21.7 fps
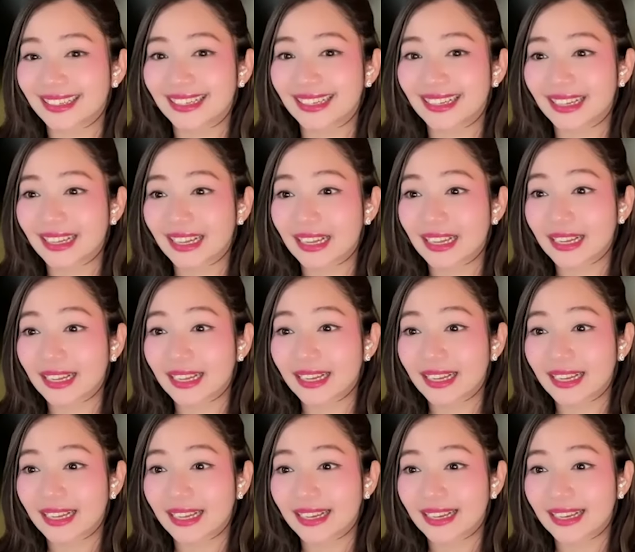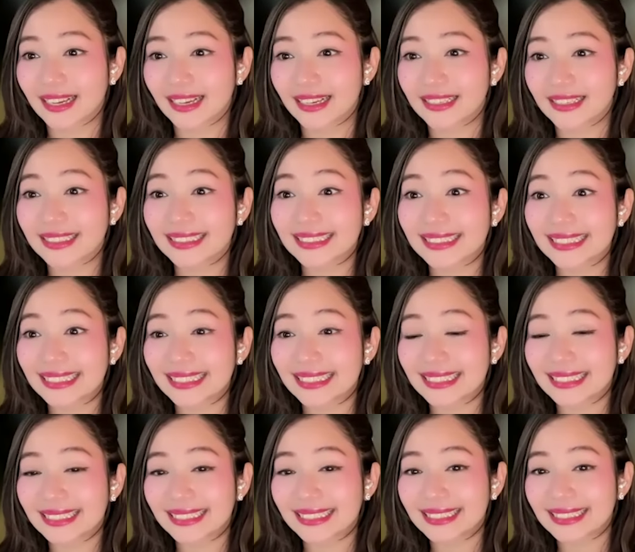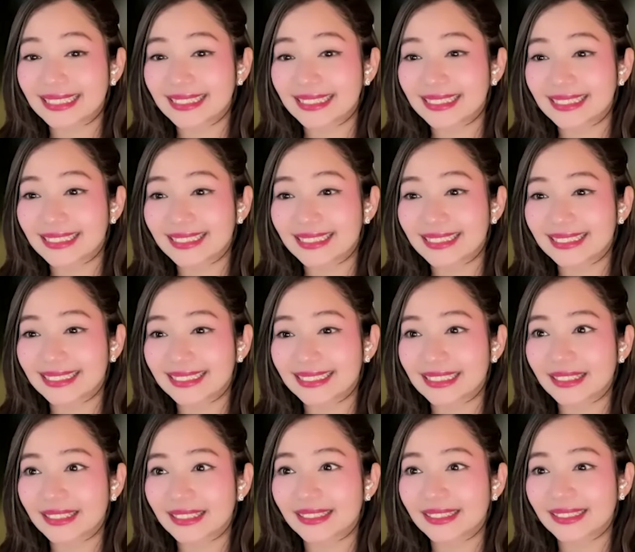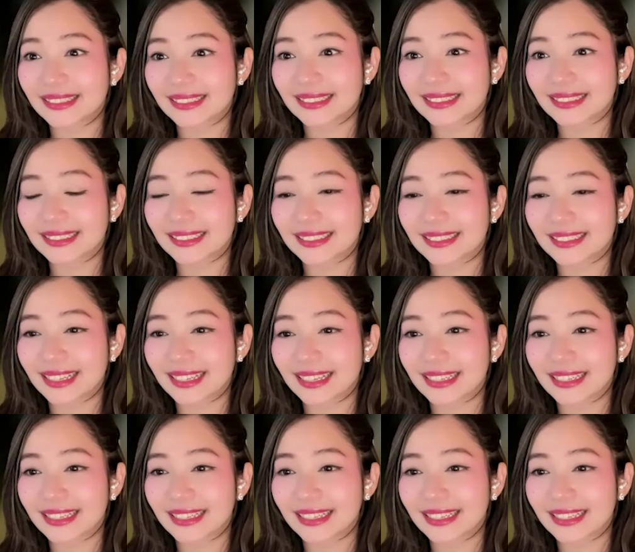This person isn't speaking.